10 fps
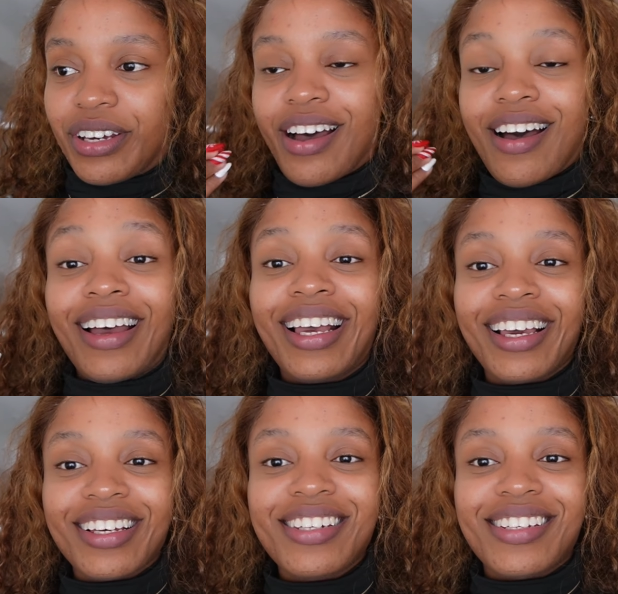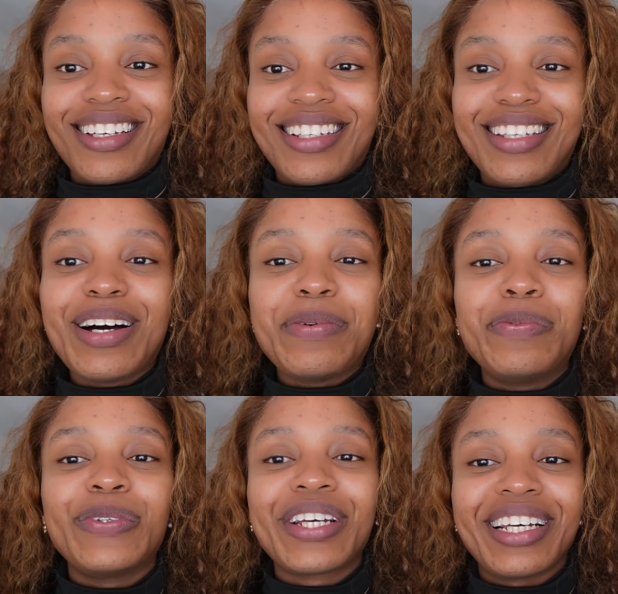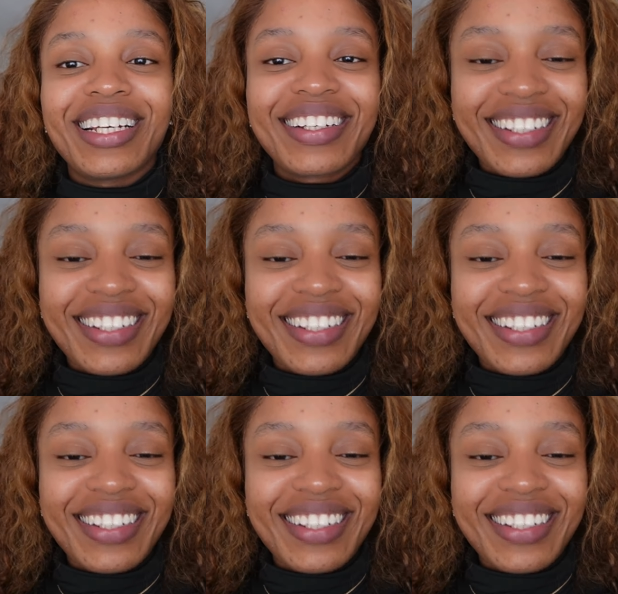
a hectic exam.